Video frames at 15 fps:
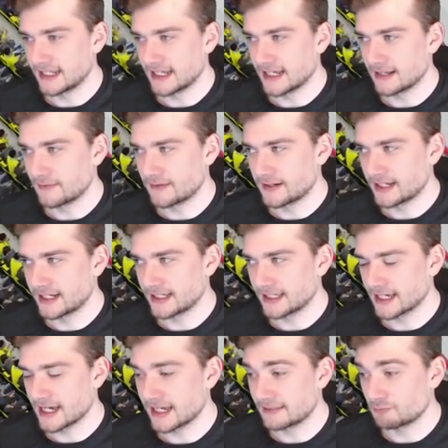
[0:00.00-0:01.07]
And when I,
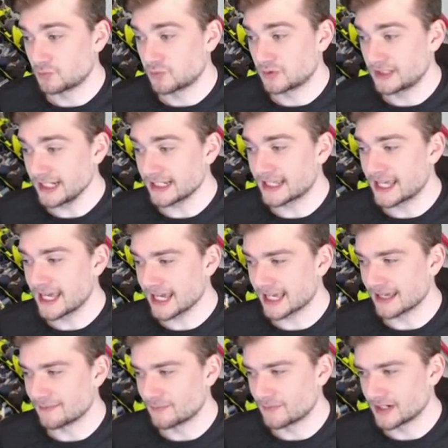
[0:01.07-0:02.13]
I did kick
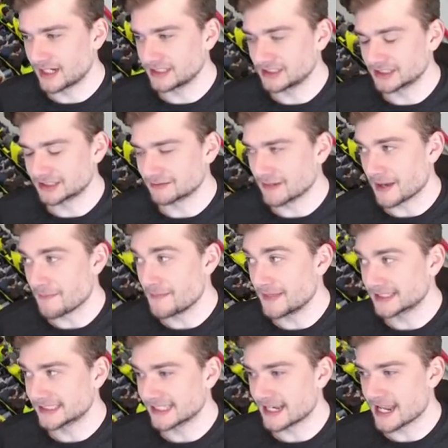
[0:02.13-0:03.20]
it, but I just, I
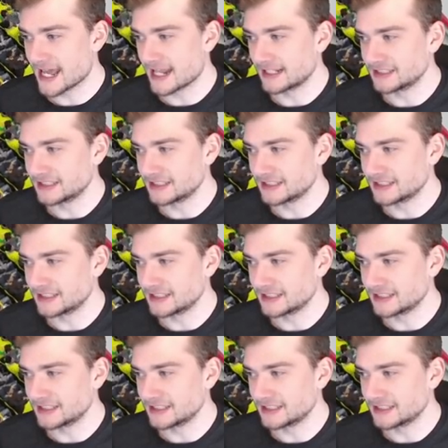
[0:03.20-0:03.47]
missed the net.